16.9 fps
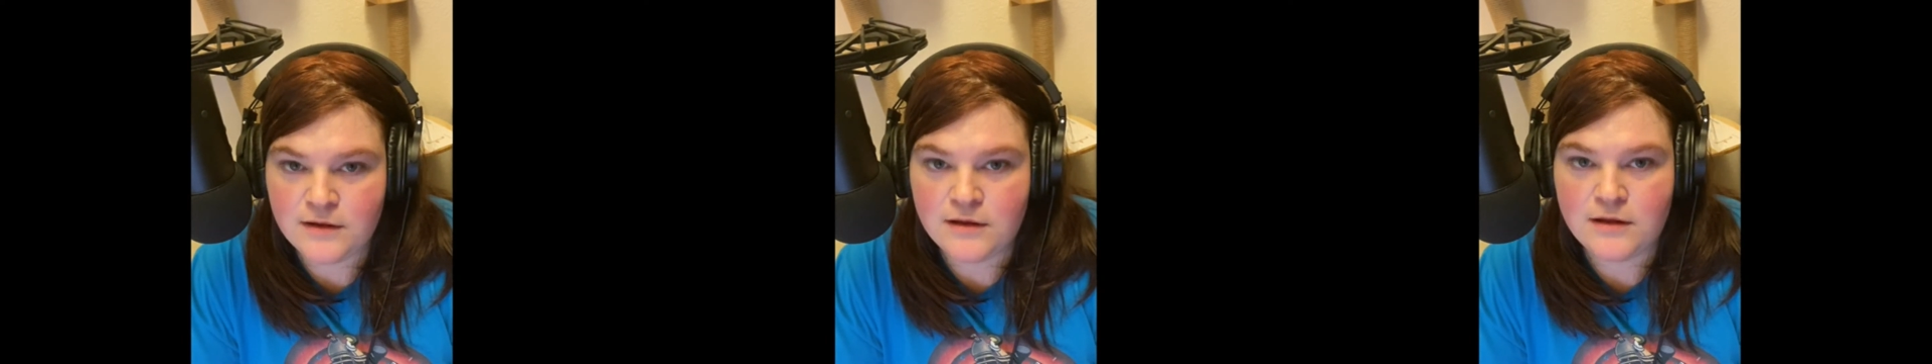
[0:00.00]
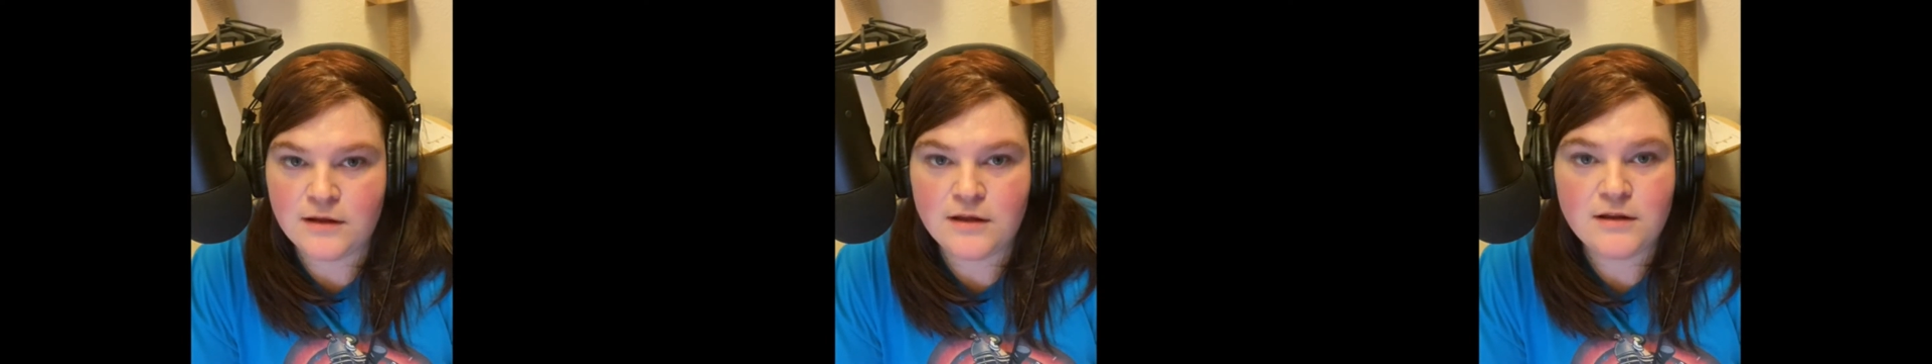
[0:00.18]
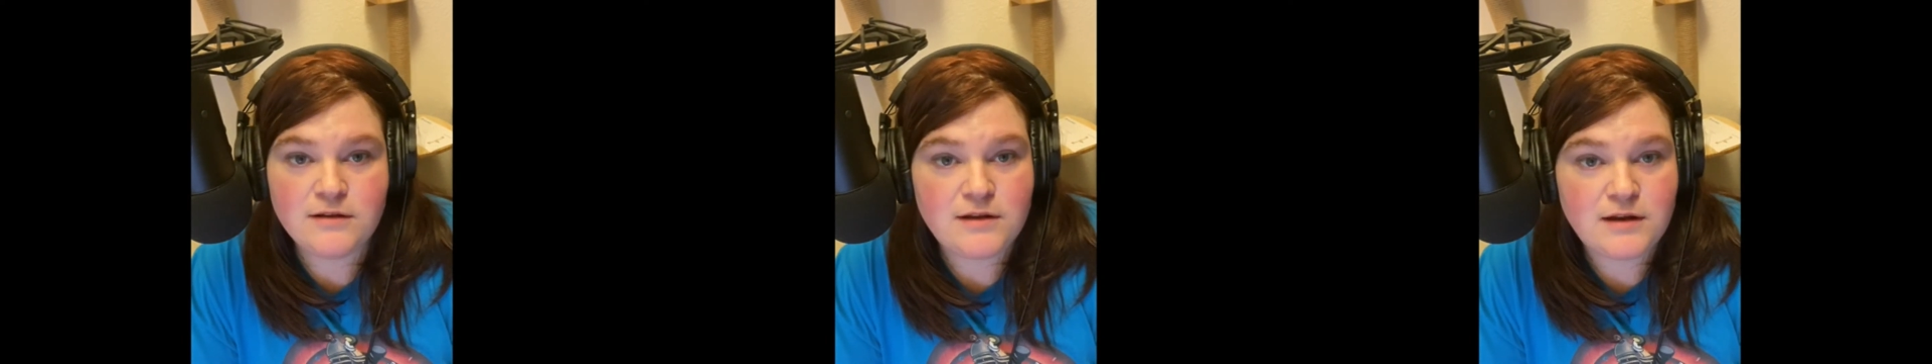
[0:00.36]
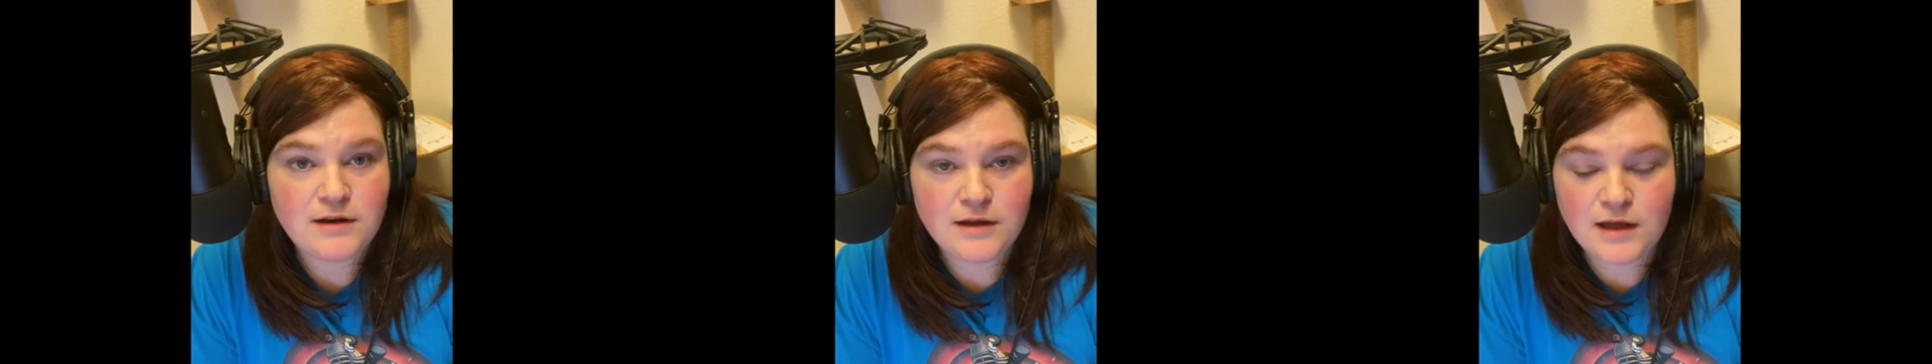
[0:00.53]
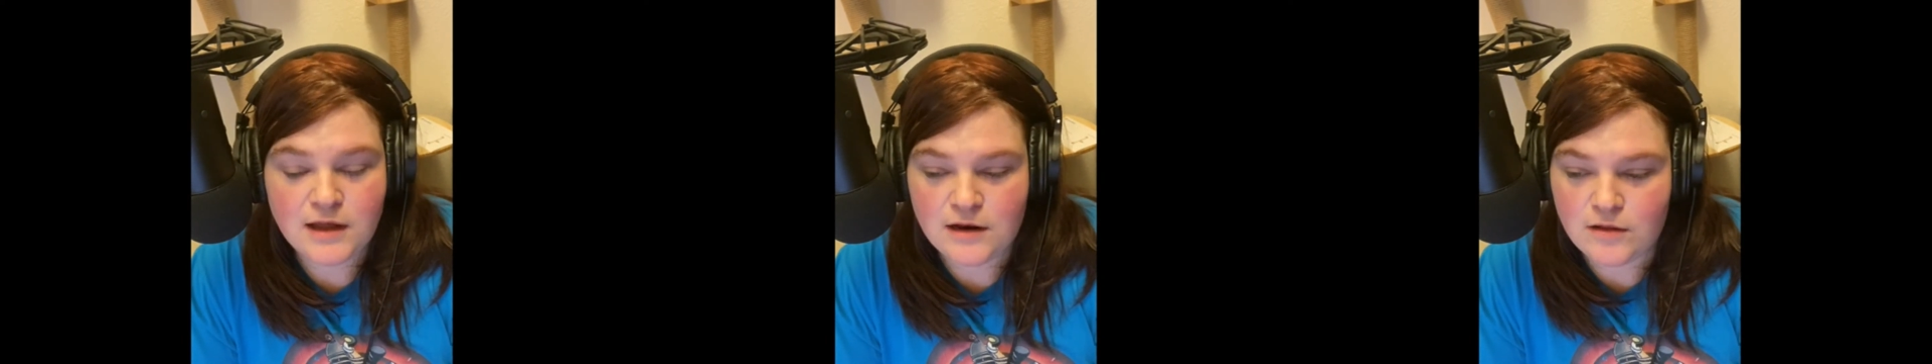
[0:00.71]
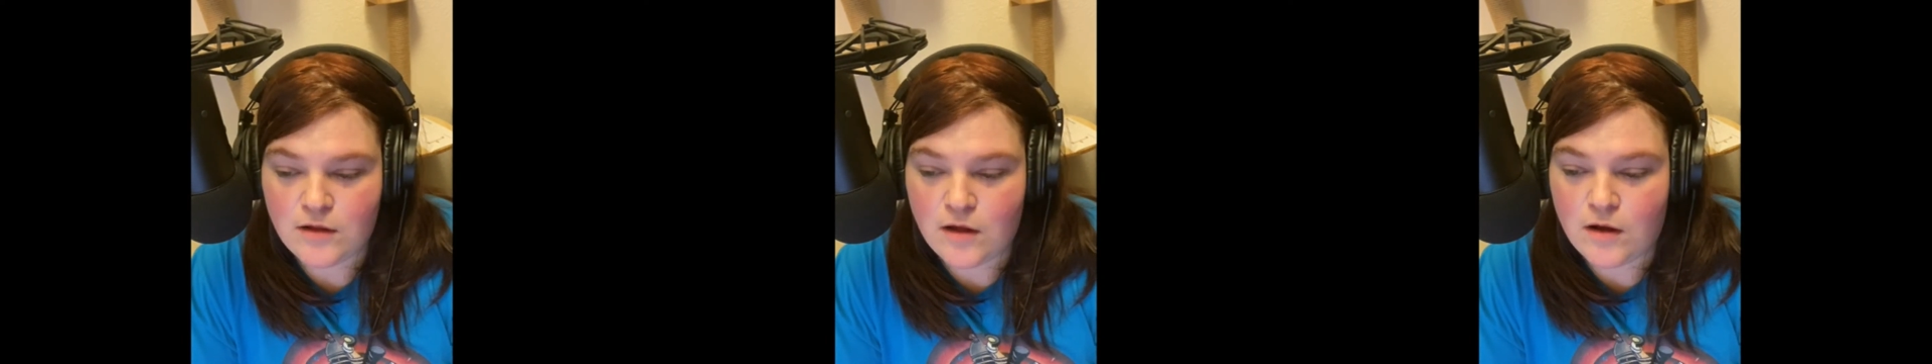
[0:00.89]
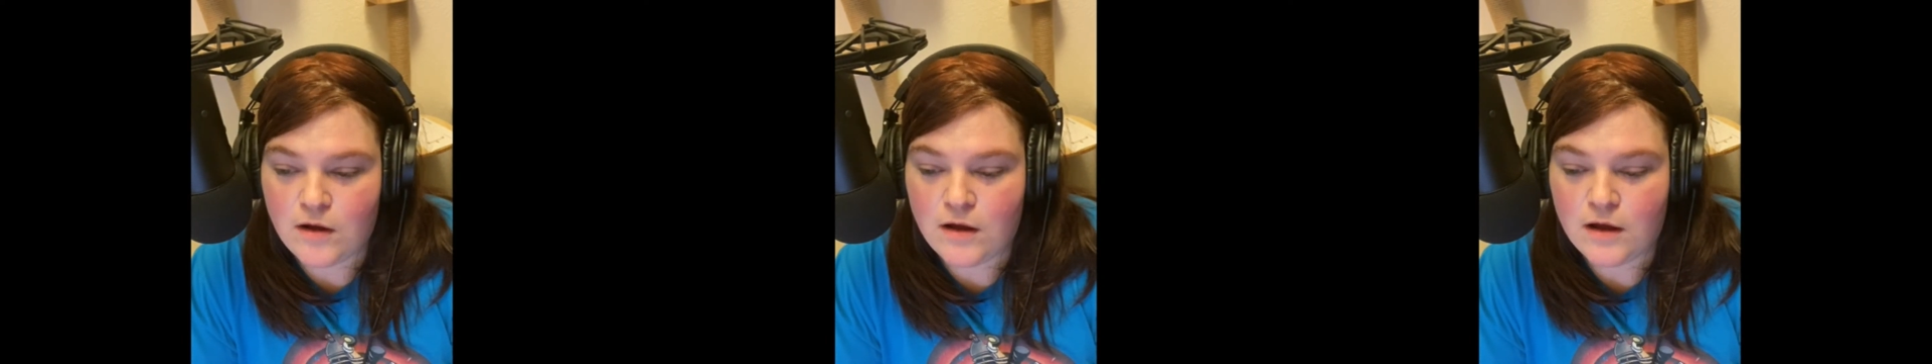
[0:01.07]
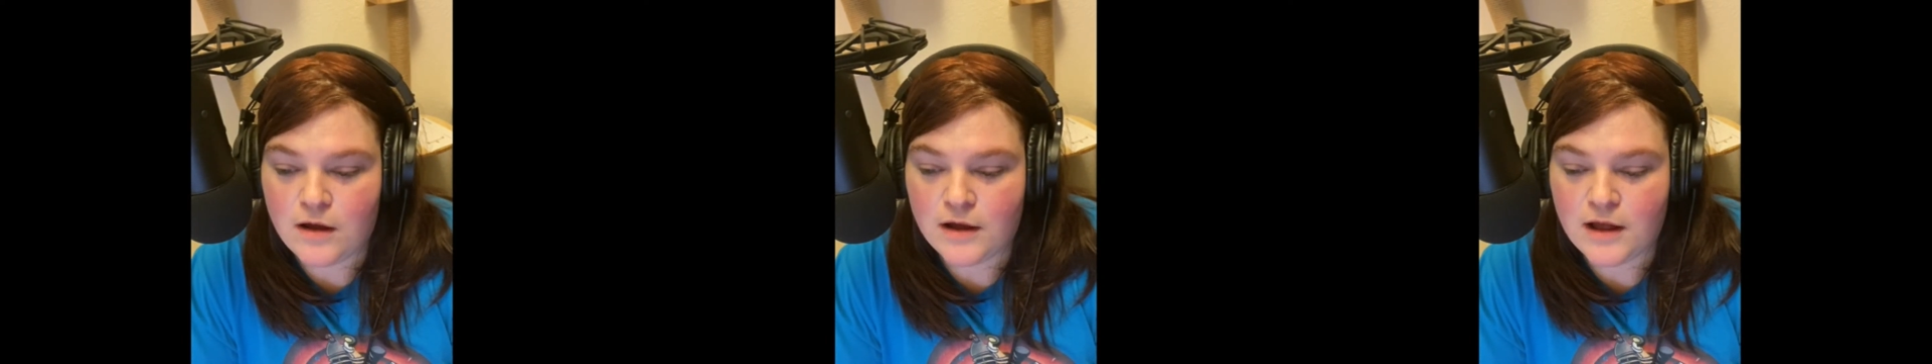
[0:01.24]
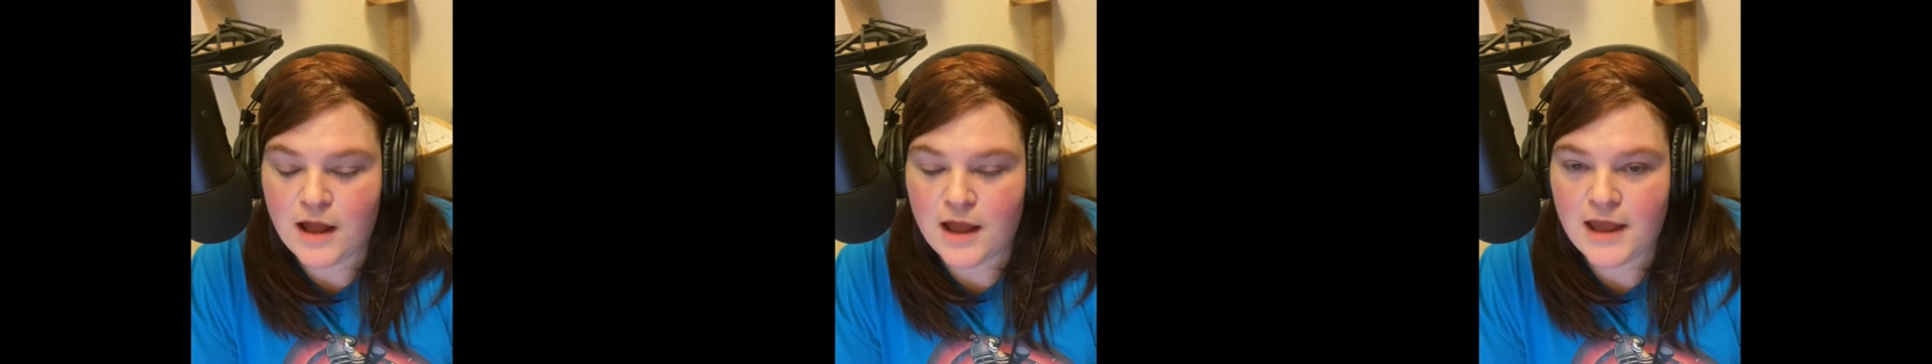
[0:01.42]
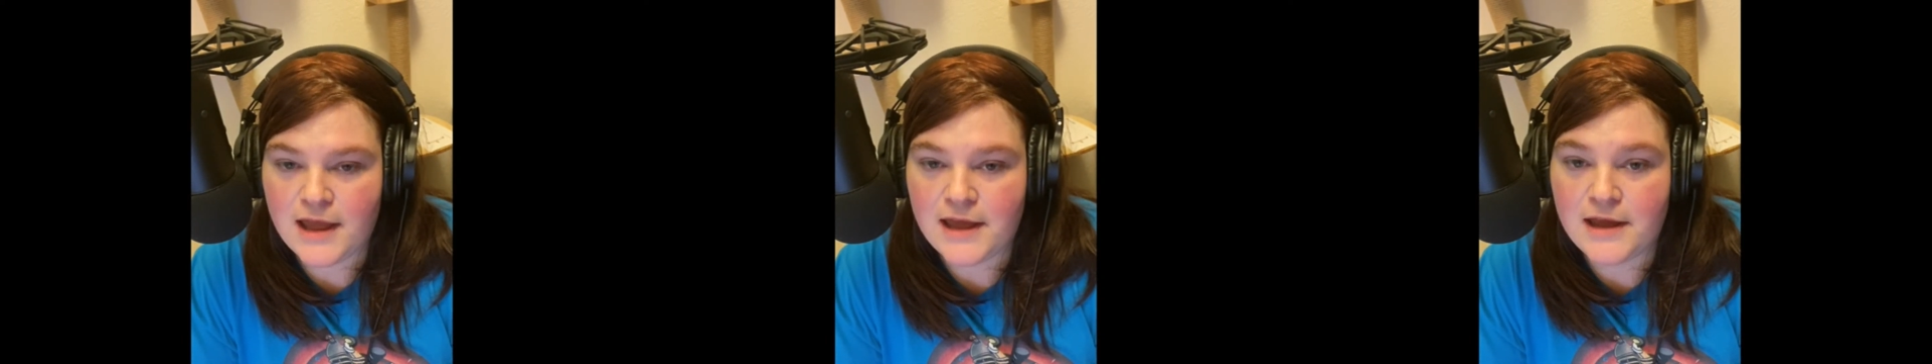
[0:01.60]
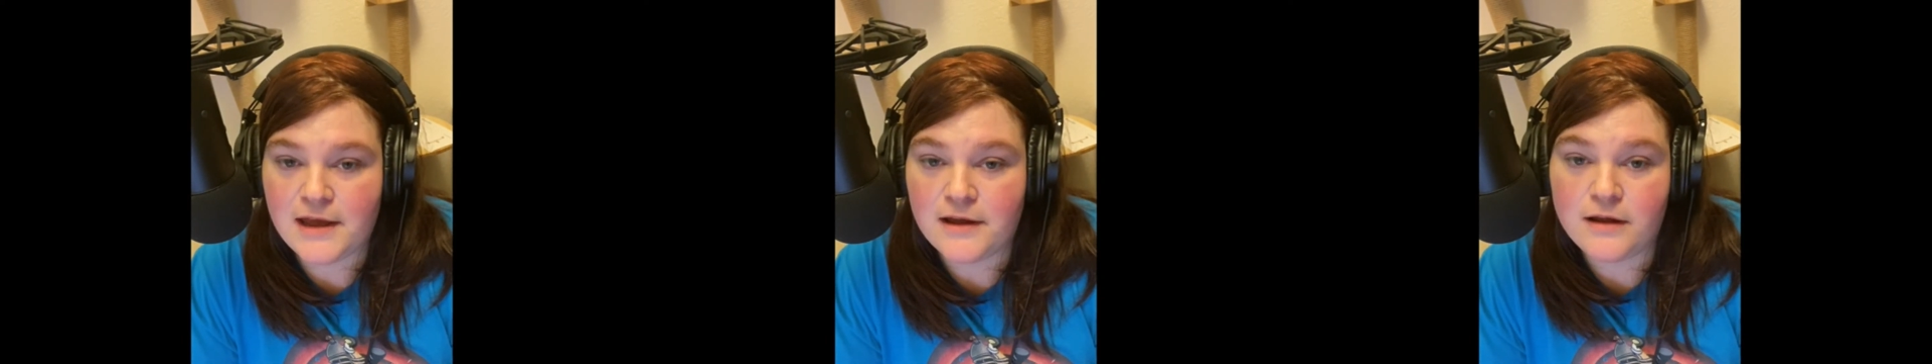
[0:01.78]
didn't get along,
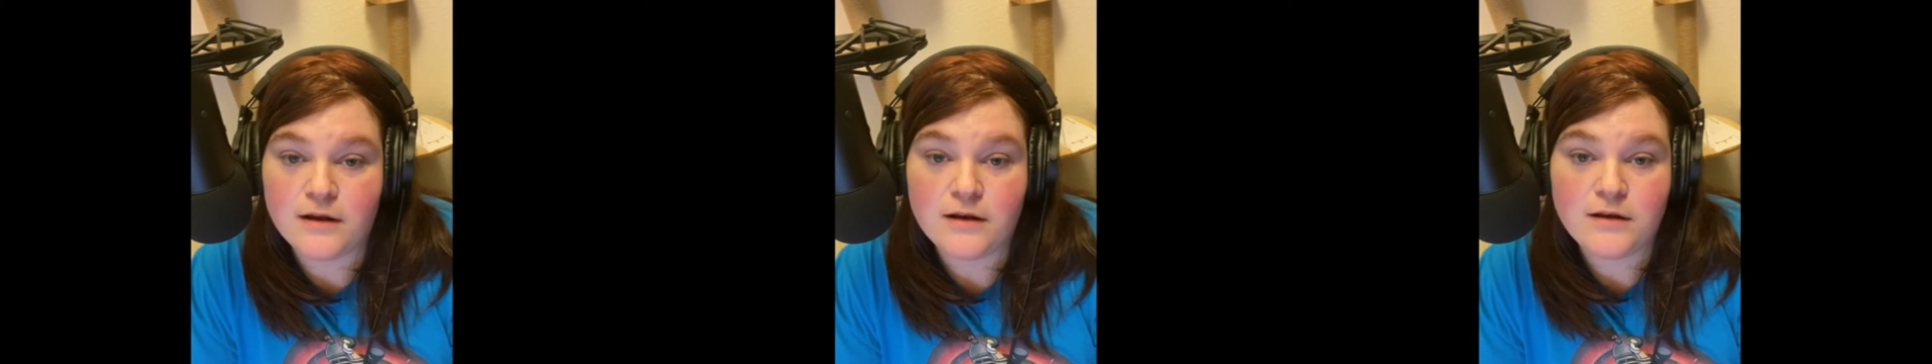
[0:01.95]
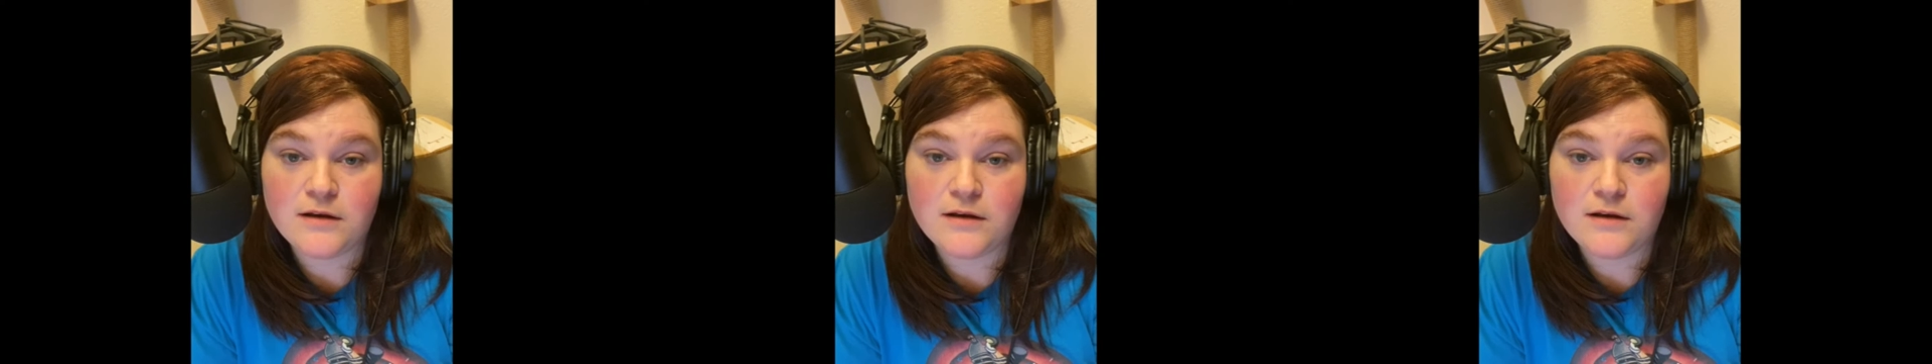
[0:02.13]
and